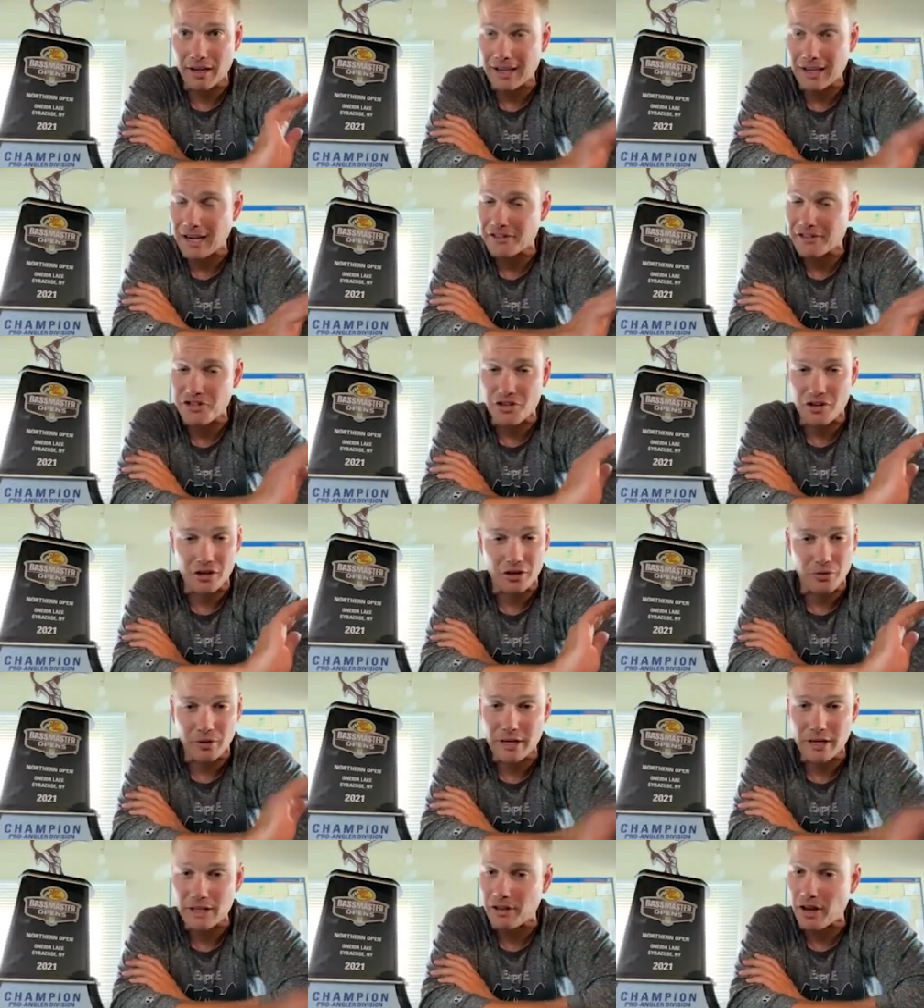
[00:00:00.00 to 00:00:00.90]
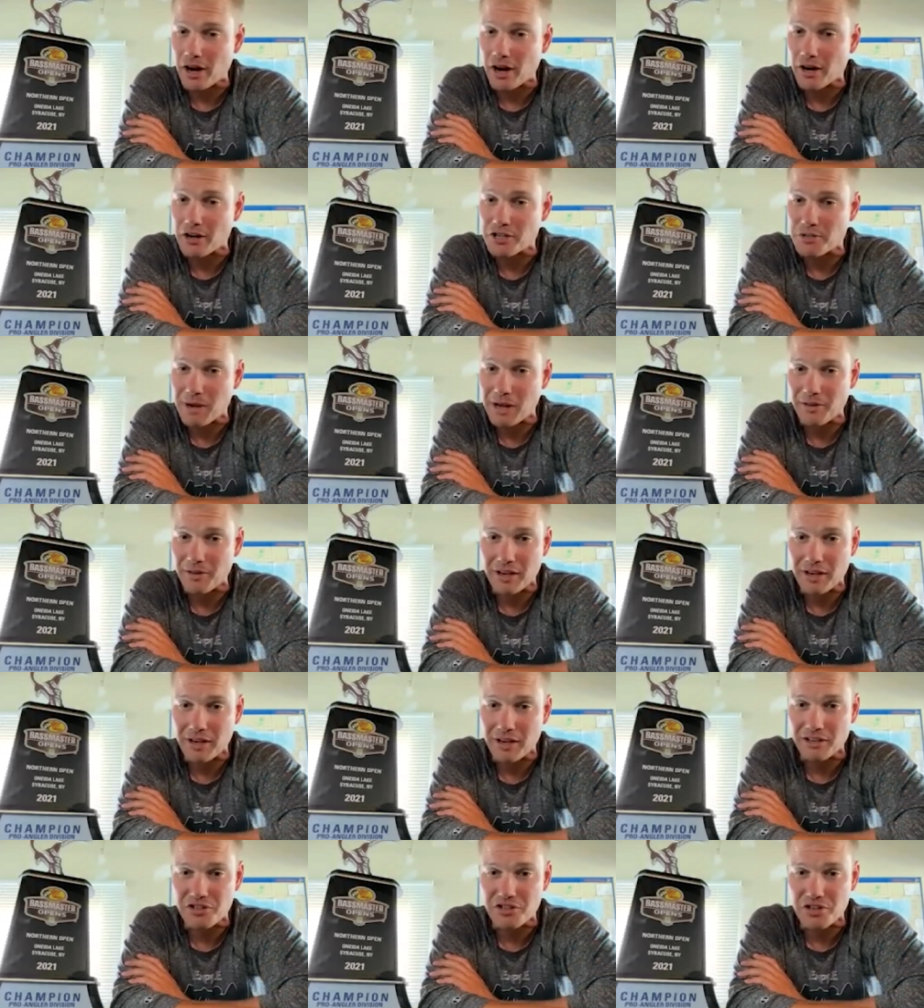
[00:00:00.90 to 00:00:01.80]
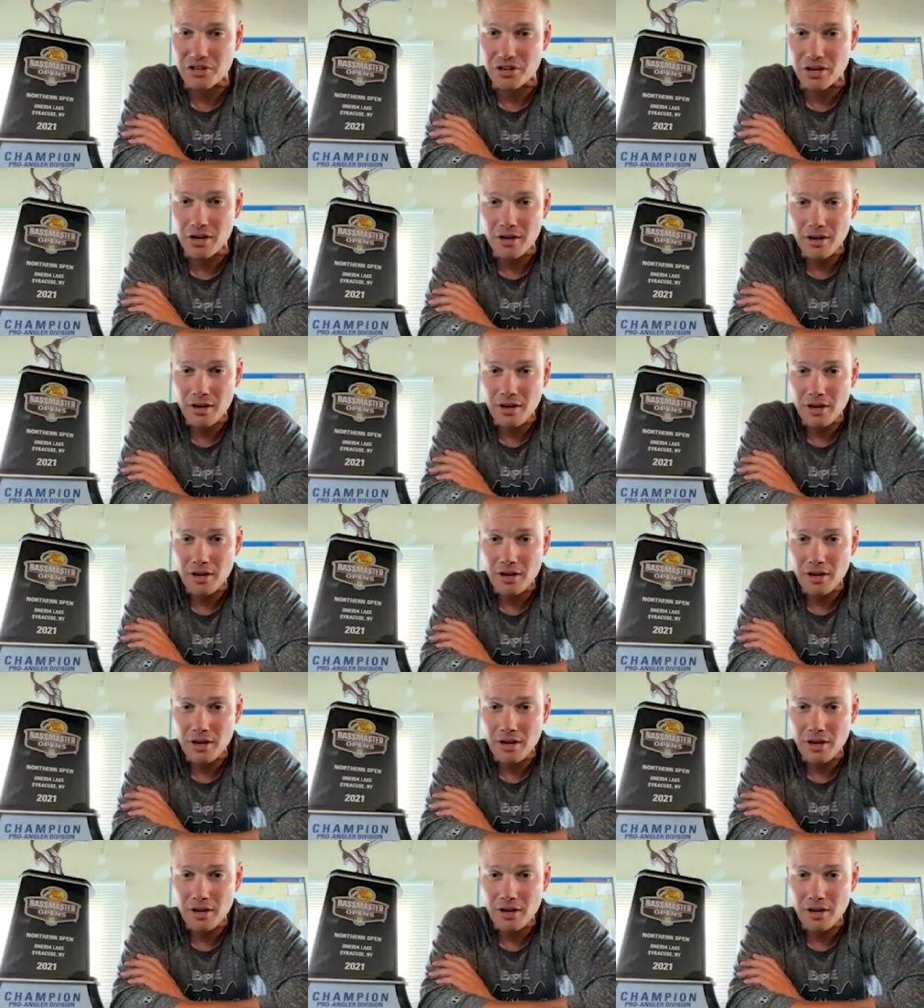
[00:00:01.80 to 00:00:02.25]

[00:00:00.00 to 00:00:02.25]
catcher, a great largemouth catcher.